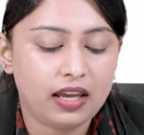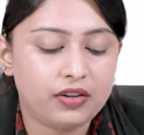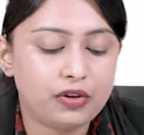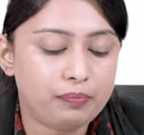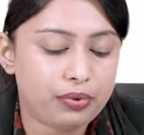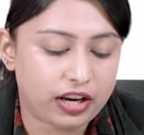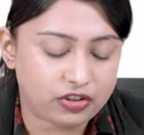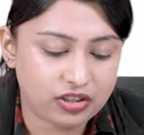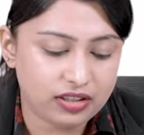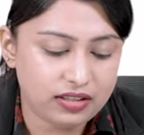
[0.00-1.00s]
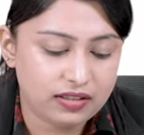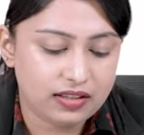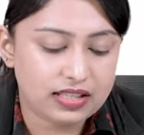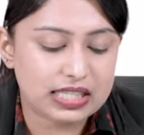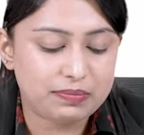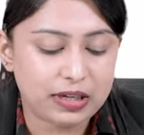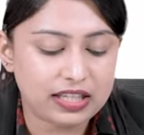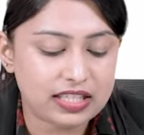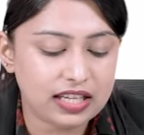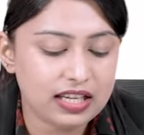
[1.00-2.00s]
Repression,
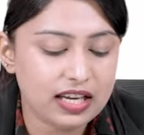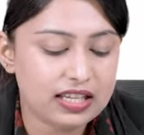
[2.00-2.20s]
splitting,